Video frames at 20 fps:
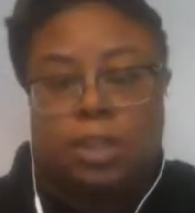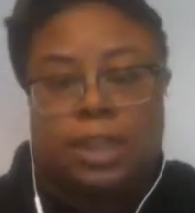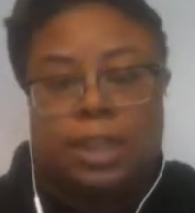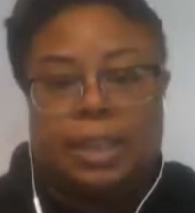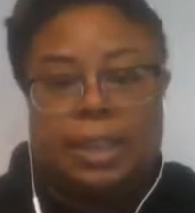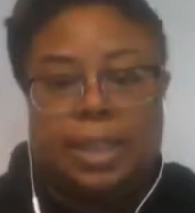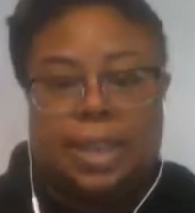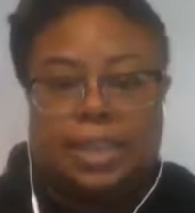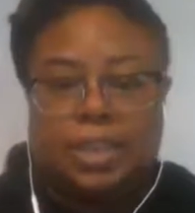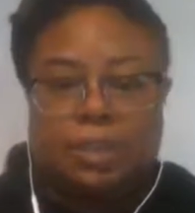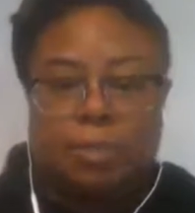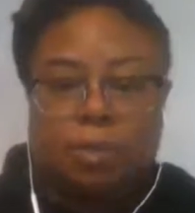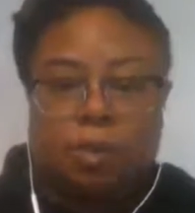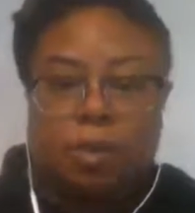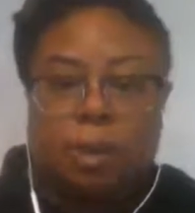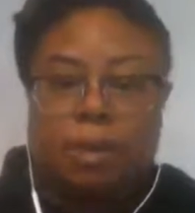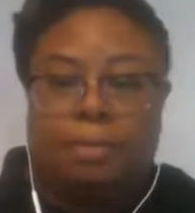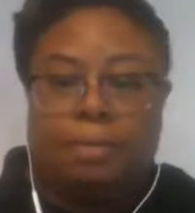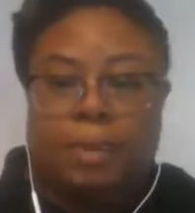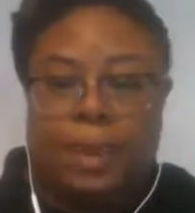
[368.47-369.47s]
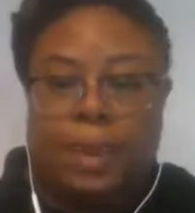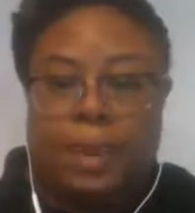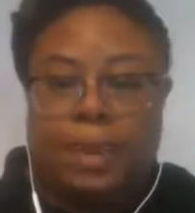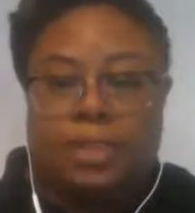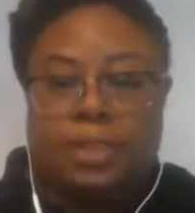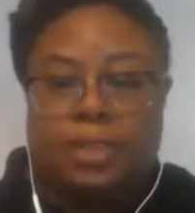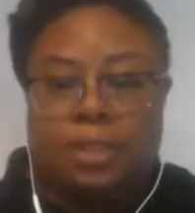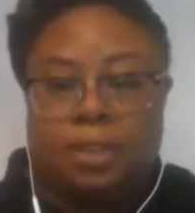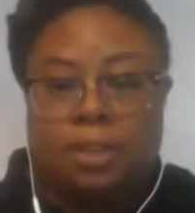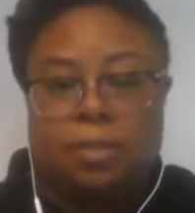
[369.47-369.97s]
and that's a more
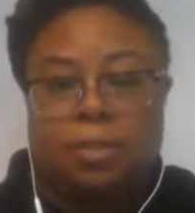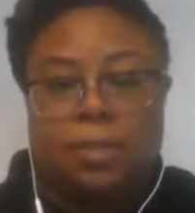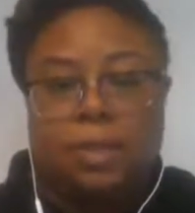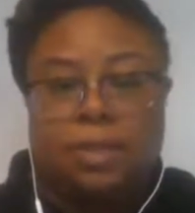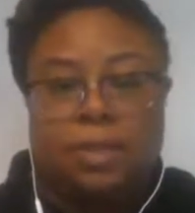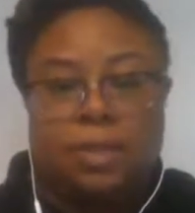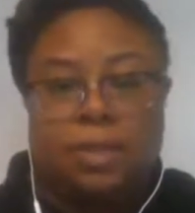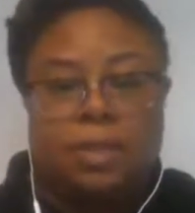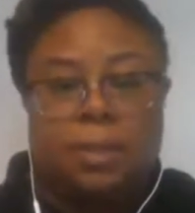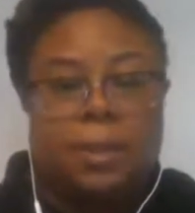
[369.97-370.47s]
advanced service.